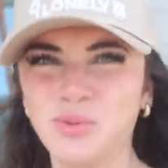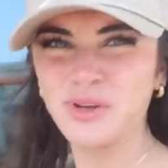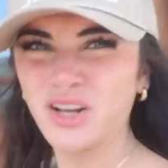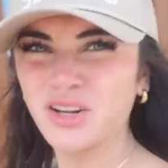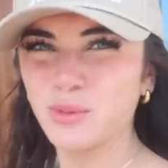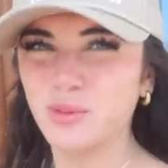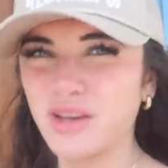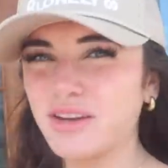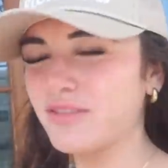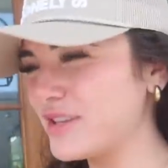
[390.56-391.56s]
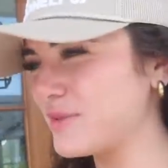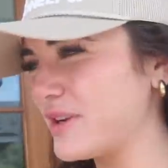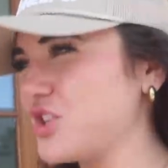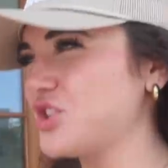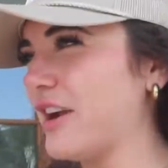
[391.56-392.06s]
we all, none of us, we
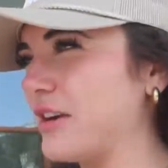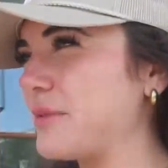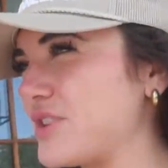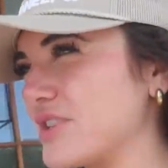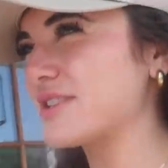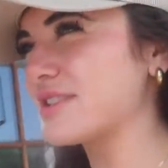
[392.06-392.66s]
didn't shower. We just